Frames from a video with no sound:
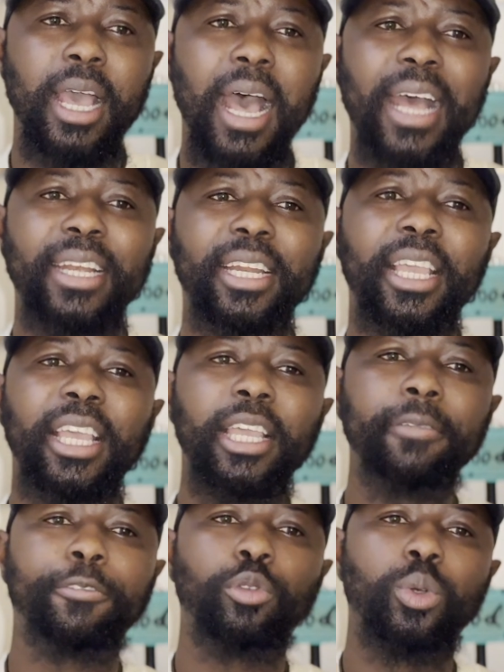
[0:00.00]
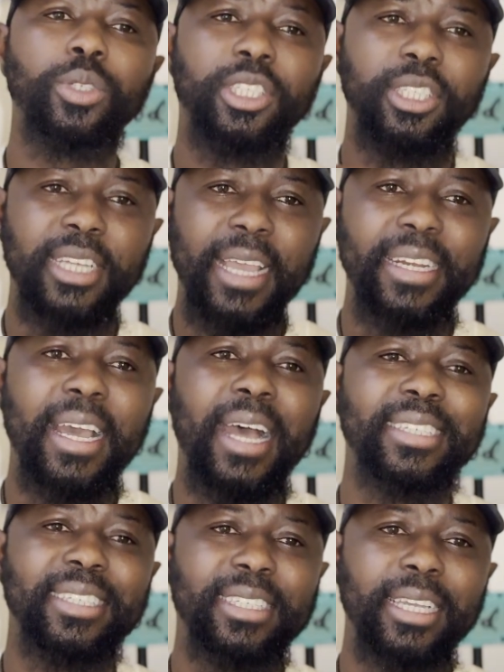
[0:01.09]
And if you're denied at
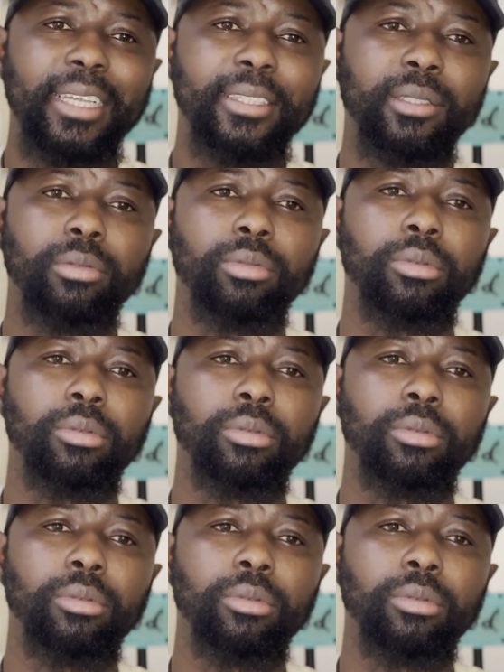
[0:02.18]
the gate,